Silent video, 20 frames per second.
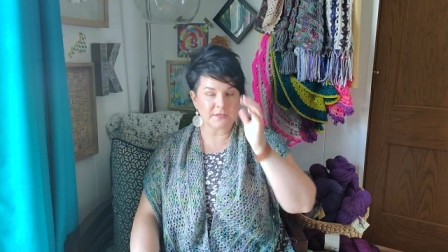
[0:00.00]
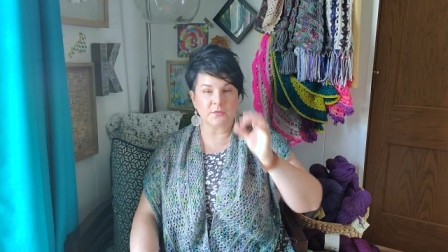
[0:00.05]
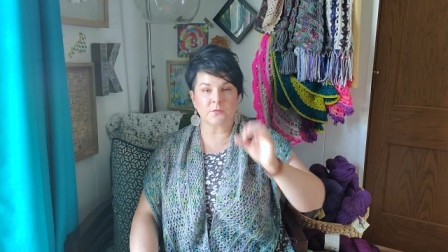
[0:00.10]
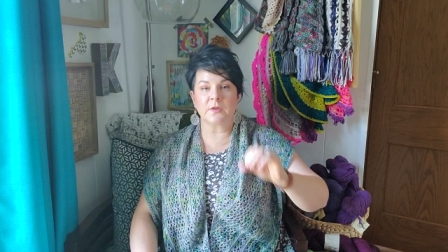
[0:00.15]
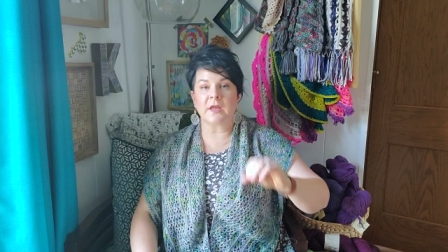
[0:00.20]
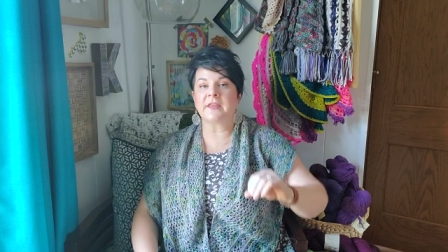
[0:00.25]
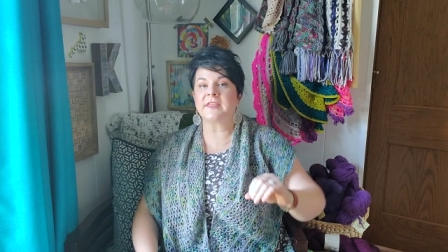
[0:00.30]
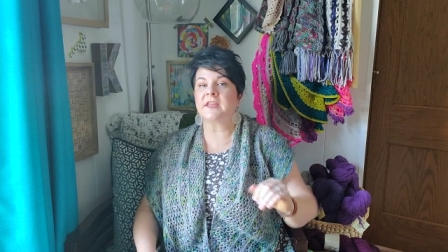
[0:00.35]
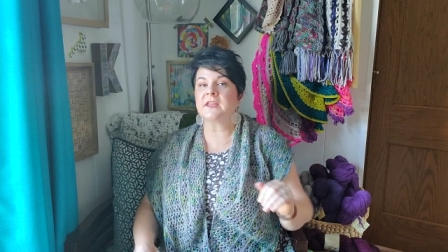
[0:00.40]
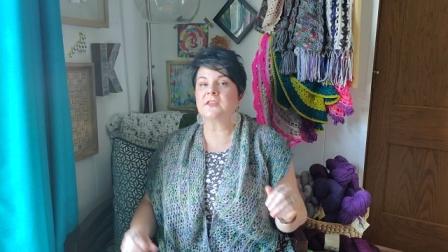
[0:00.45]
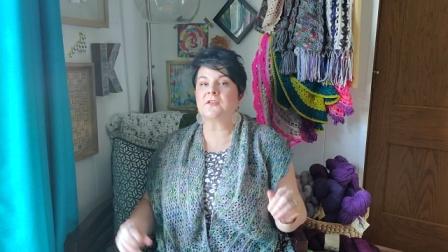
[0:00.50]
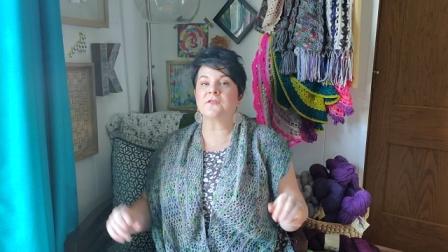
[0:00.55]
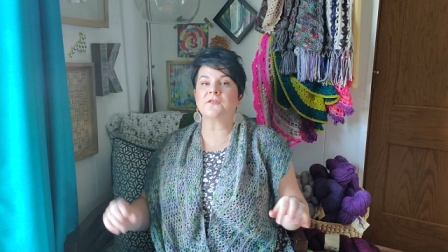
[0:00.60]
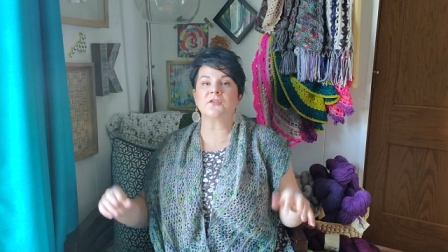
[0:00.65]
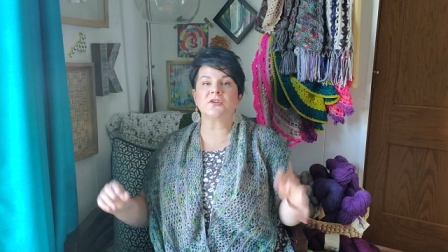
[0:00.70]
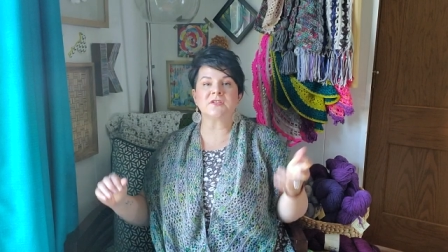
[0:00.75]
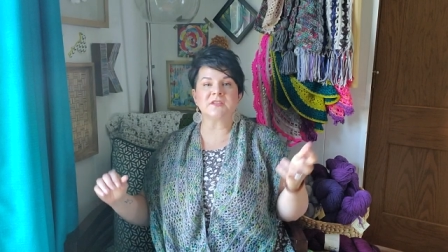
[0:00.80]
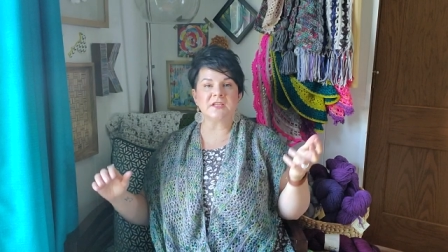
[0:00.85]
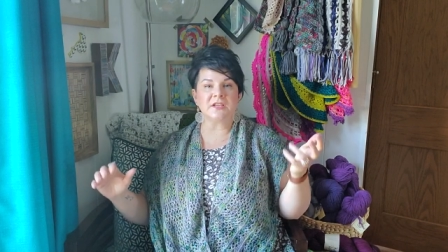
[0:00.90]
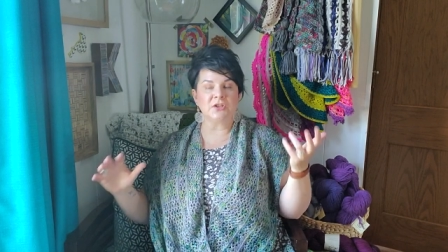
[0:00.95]
So I think the
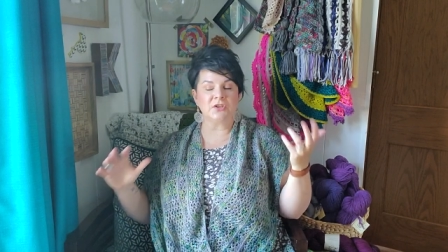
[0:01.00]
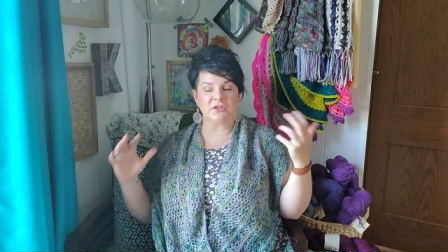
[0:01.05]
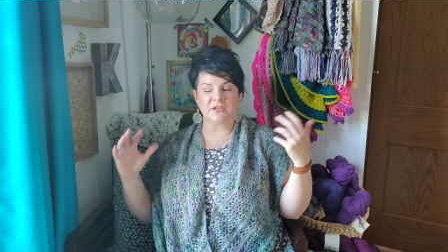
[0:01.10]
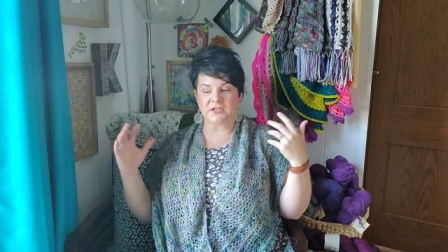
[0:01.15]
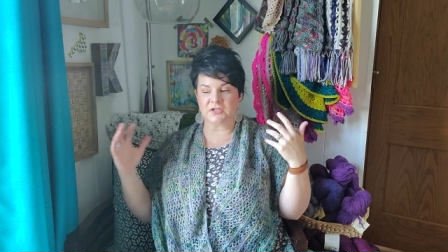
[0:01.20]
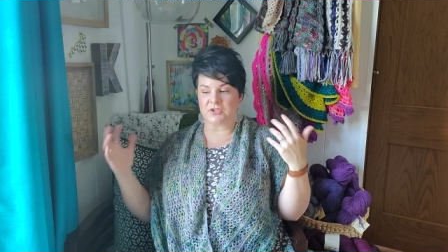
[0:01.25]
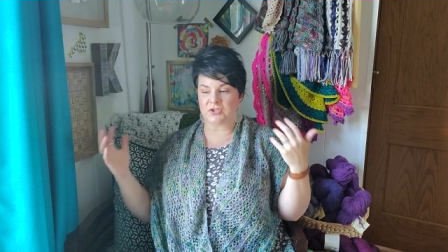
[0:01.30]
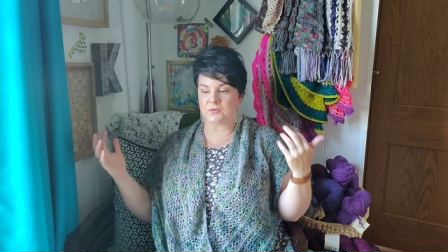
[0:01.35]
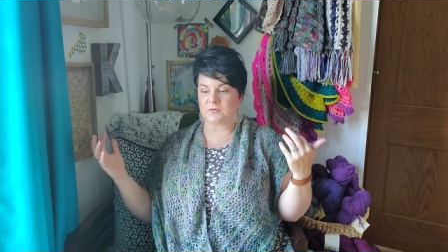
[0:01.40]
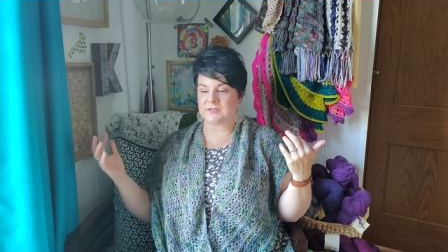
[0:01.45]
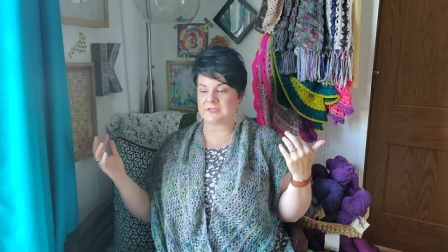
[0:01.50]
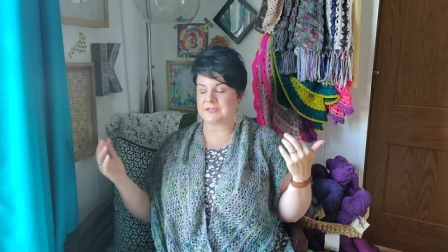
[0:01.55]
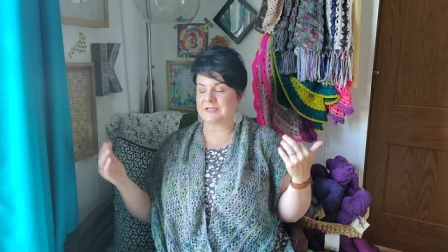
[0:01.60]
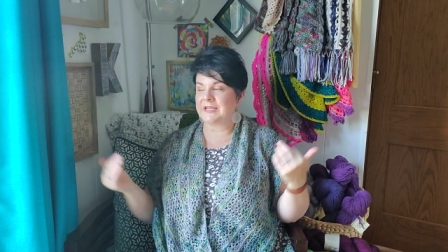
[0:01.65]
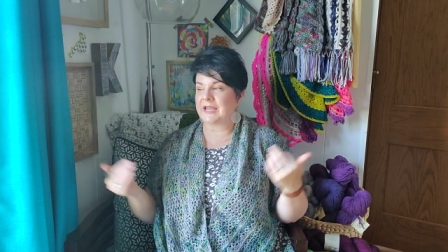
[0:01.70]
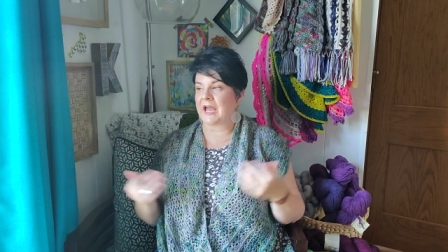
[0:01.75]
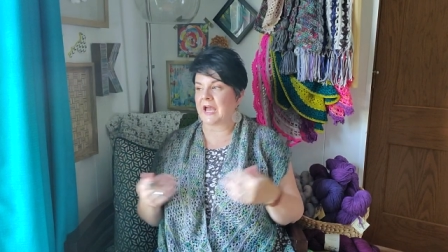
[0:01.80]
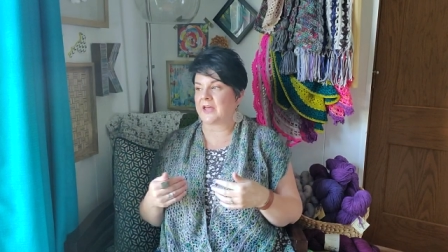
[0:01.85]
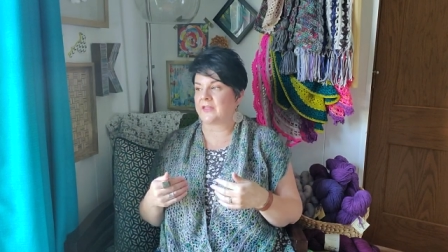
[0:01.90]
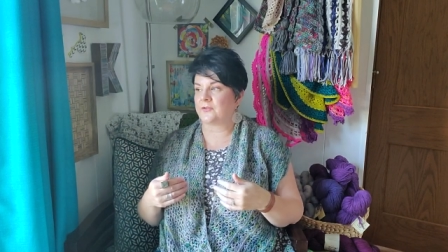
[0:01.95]
first thing you need to do is
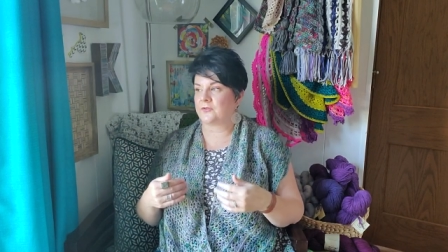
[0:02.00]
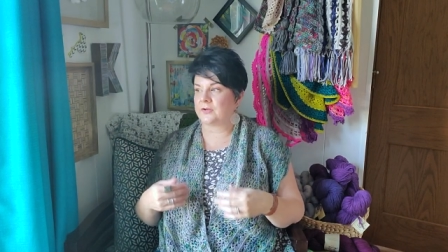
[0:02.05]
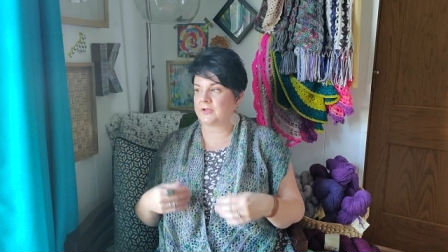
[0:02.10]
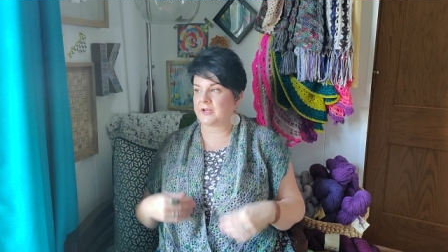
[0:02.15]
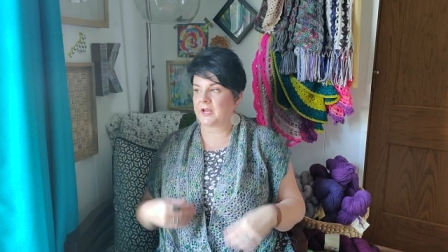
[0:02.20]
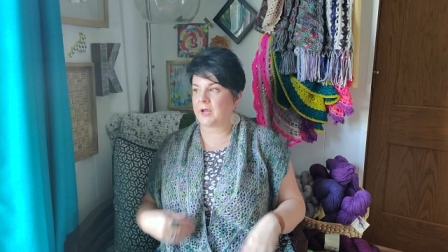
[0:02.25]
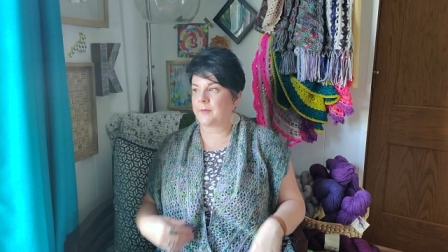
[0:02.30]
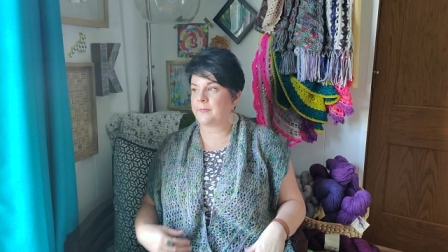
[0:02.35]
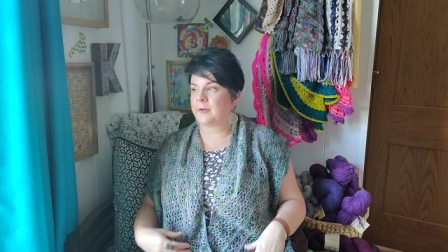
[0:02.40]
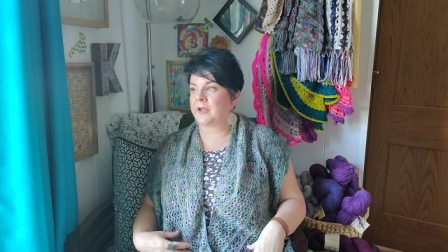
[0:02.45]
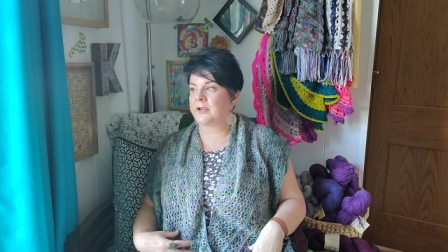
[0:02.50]
gather it up.